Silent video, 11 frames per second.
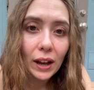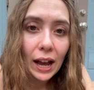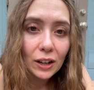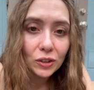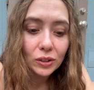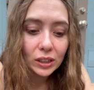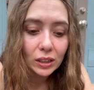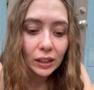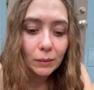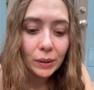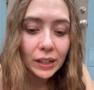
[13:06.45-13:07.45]
actually
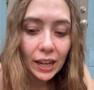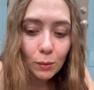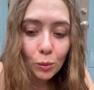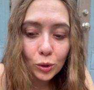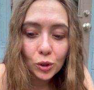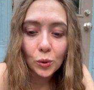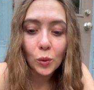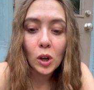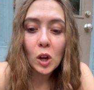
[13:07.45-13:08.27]
like been able to